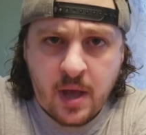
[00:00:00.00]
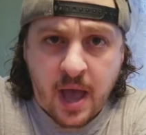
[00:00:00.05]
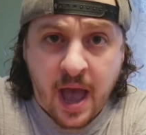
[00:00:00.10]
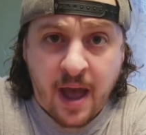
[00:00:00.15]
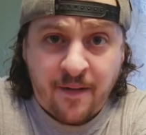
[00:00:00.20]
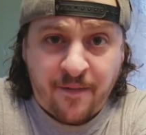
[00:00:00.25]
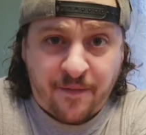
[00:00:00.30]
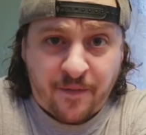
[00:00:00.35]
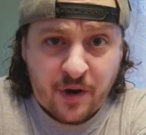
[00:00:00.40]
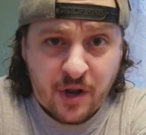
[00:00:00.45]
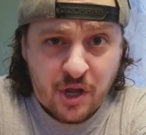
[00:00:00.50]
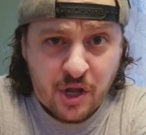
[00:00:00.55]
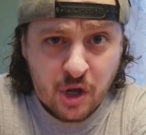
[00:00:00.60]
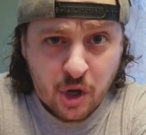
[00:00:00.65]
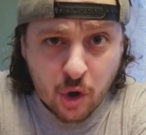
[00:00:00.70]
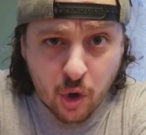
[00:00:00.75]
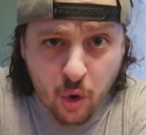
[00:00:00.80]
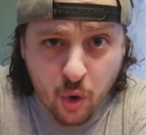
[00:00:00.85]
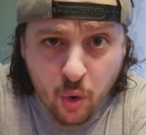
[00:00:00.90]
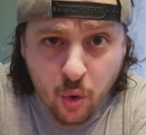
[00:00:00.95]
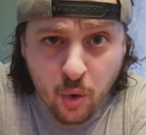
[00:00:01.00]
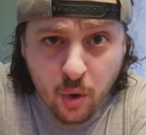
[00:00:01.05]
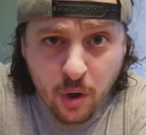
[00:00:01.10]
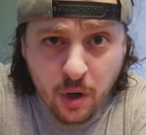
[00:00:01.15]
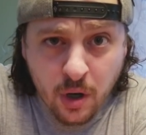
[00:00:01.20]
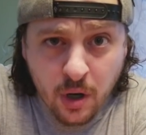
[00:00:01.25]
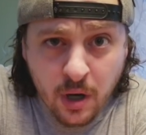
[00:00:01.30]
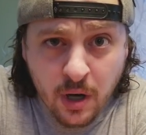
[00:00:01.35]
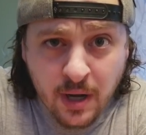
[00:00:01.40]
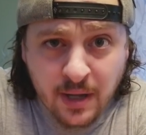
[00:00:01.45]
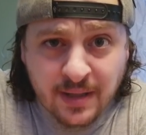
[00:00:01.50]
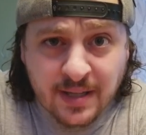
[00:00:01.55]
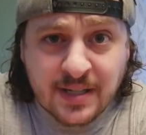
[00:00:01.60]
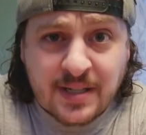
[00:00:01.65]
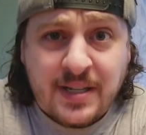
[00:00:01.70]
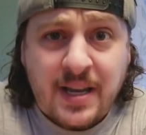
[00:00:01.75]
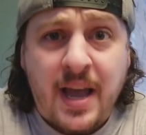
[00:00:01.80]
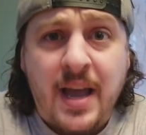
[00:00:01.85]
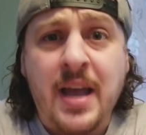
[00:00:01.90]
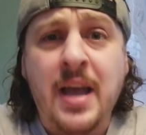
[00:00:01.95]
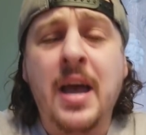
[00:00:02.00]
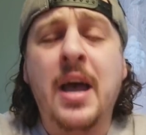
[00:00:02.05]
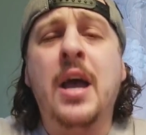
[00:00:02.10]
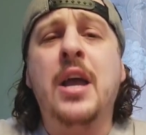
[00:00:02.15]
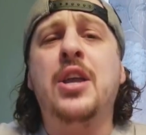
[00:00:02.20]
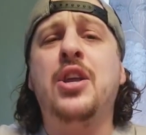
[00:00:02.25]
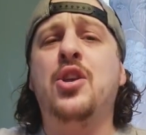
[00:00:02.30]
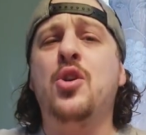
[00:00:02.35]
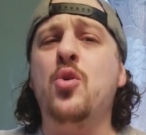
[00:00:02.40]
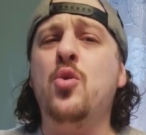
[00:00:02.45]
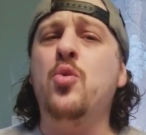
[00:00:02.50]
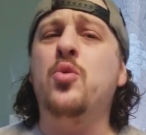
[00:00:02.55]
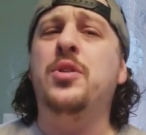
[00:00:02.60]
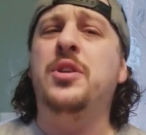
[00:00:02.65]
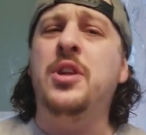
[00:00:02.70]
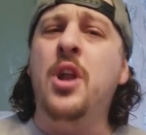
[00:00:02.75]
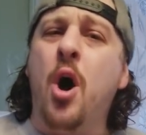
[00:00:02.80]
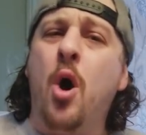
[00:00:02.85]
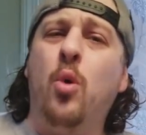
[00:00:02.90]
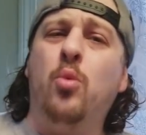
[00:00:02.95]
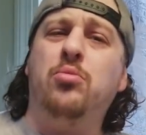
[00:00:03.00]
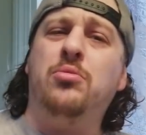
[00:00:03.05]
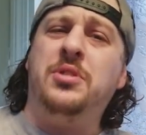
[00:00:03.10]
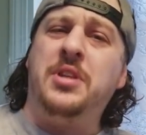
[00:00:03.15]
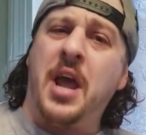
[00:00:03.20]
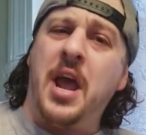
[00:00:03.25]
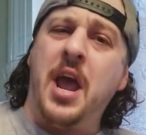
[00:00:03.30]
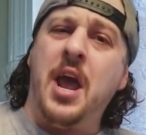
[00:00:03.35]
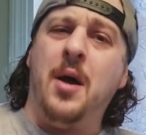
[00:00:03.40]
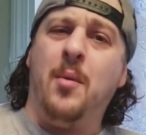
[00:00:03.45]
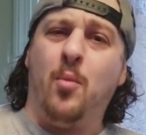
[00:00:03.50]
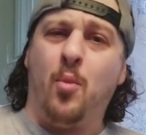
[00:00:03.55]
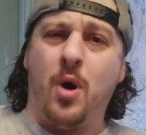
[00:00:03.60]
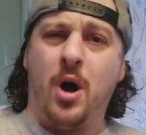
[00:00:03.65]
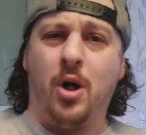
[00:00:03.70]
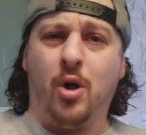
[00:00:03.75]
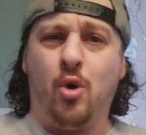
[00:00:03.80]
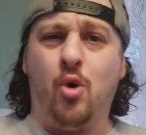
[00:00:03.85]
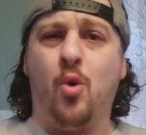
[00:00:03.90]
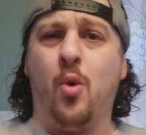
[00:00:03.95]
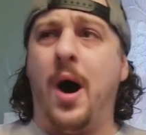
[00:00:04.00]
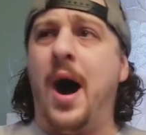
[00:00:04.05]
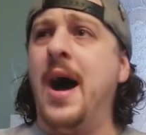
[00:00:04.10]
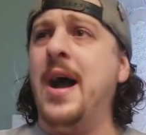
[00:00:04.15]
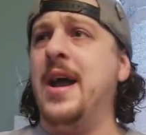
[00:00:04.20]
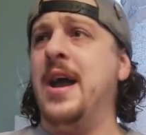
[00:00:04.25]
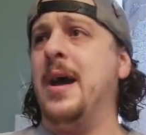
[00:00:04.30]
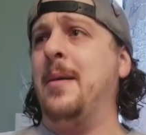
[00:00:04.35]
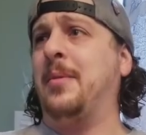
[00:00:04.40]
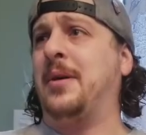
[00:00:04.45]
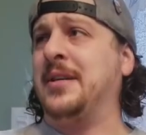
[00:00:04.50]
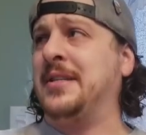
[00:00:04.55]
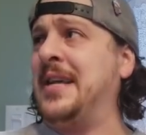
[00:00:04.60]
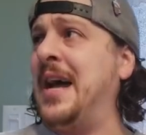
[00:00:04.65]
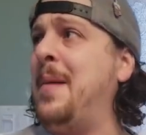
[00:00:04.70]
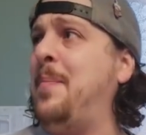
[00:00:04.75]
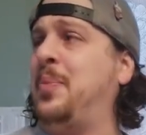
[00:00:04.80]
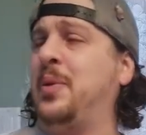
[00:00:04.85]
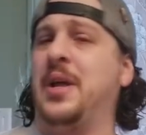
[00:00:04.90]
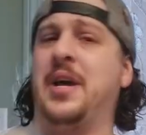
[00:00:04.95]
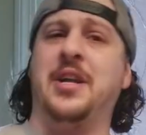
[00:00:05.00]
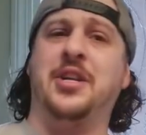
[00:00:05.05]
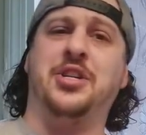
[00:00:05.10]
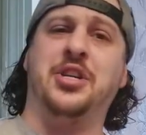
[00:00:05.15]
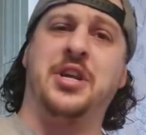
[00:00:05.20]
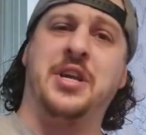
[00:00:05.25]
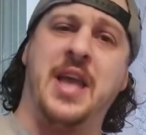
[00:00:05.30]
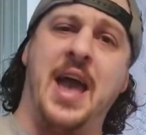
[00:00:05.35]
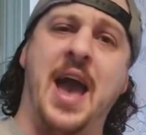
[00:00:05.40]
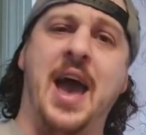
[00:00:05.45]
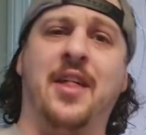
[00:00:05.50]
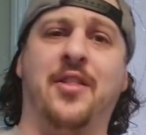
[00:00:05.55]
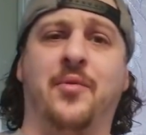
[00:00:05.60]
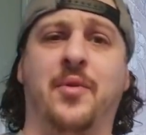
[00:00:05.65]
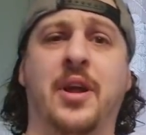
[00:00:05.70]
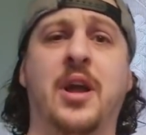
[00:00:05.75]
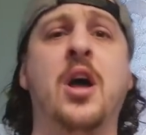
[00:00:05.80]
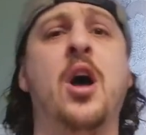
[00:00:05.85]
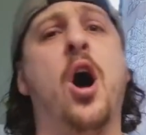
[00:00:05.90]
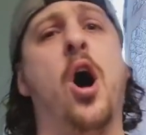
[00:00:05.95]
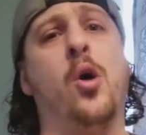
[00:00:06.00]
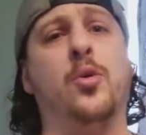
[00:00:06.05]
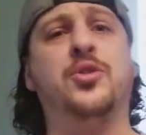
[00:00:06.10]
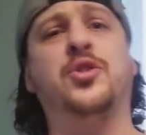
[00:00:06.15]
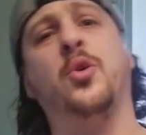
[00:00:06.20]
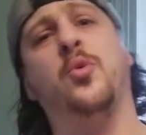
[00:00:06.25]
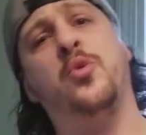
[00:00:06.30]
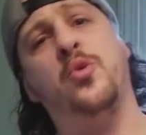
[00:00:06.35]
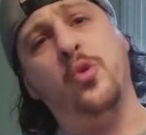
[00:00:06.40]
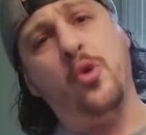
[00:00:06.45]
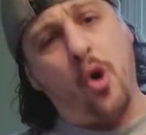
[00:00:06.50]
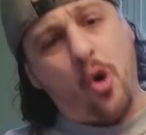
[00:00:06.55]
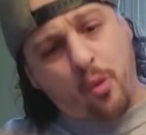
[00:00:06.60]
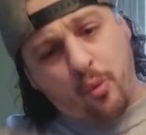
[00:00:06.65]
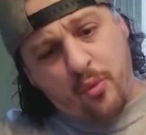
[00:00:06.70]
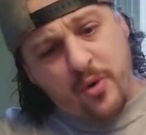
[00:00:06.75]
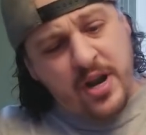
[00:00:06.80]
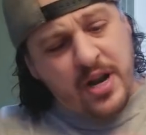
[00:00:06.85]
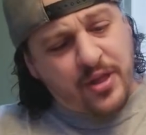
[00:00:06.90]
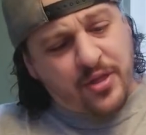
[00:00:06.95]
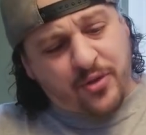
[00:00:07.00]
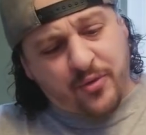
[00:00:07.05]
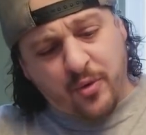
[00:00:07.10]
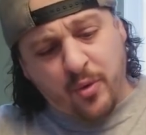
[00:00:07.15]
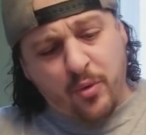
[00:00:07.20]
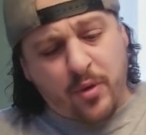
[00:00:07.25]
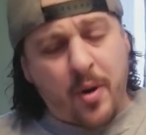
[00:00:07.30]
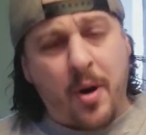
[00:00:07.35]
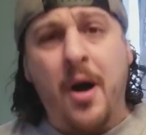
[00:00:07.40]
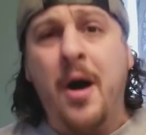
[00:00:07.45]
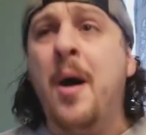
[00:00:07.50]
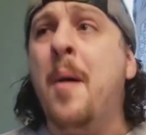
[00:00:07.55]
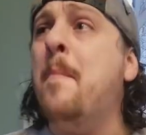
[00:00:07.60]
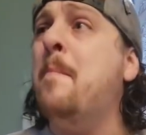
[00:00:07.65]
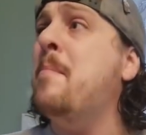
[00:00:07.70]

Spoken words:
And for you to say, you know damn well who I am because I played your gathering. Oh, so you don't read through the...